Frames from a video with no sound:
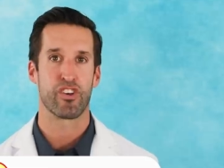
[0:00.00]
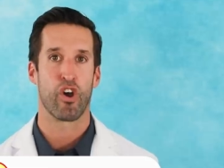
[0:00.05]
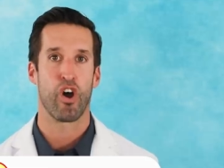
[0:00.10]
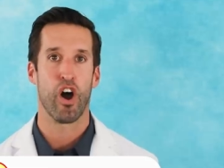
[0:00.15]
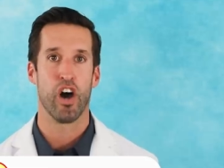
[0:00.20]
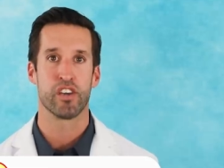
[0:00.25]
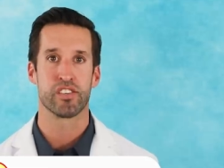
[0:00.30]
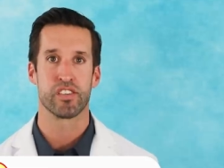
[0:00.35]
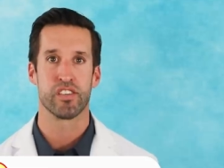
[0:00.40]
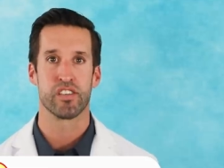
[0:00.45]

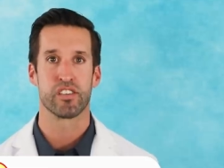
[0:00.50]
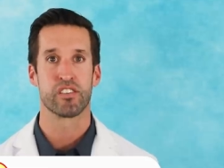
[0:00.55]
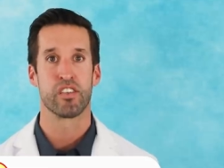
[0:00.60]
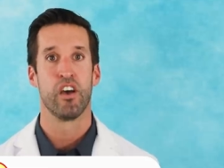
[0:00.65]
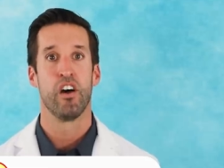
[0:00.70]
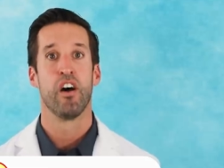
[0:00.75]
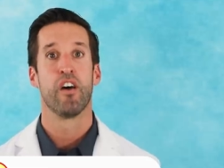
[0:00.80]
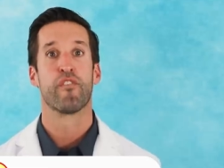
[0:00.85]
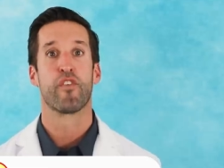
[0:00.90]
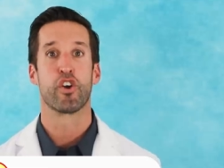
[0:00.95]
causes
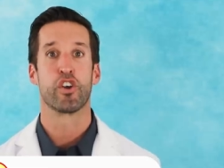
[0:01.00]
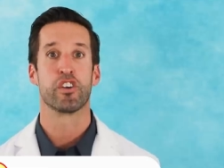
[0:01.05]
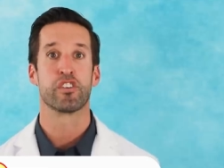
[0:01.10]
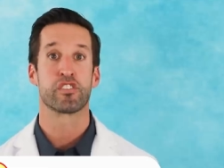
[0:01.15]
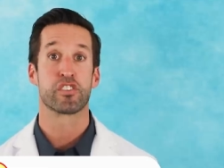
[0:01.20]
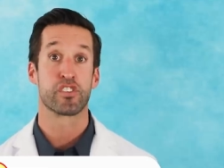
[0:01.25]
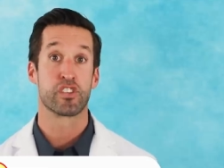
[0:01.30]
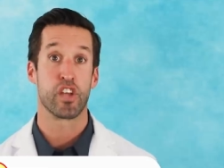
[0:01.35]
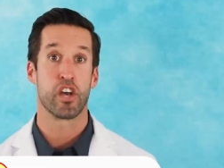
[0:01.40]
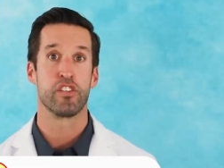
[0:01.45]
for your
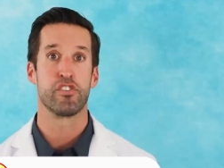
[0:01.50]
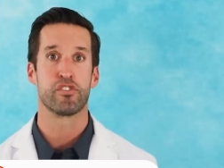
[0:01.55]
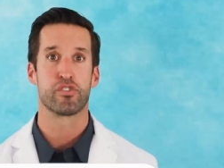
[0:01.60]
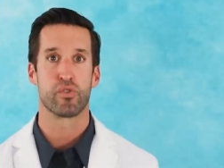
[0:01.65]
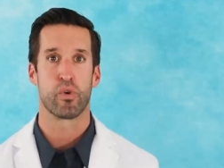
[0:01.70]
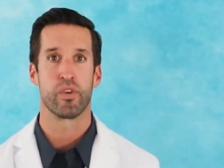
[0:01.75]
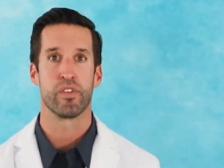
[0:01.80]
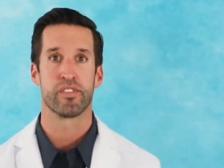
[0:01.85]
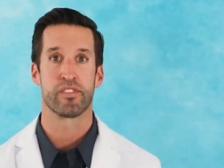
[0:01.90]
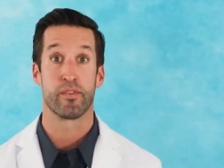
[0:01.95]
sudden
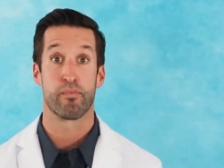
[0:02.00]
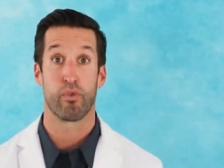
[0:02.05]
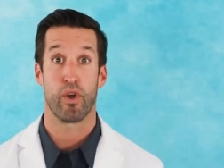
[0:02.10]
shortness of